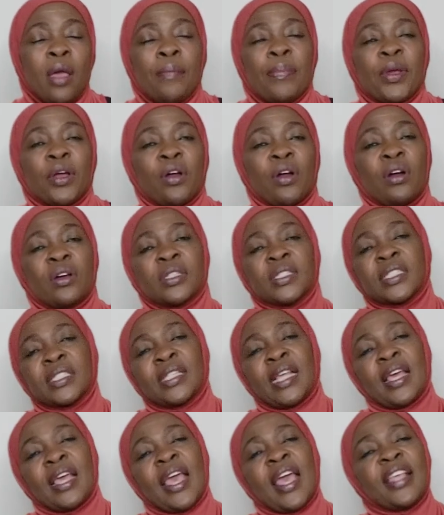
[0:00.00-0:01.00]
because
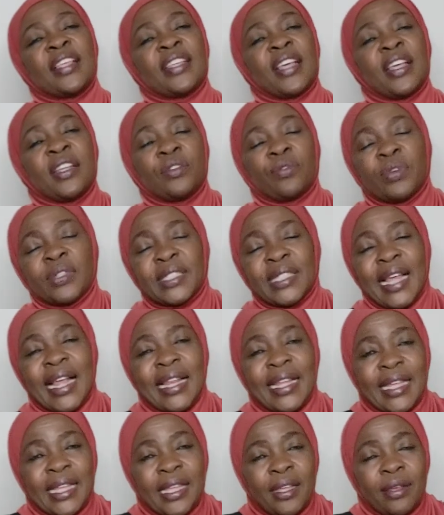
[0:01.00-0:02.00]
the agent was
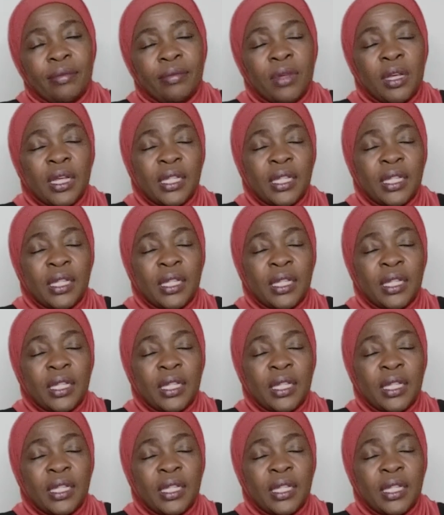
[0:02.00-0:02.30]
telling him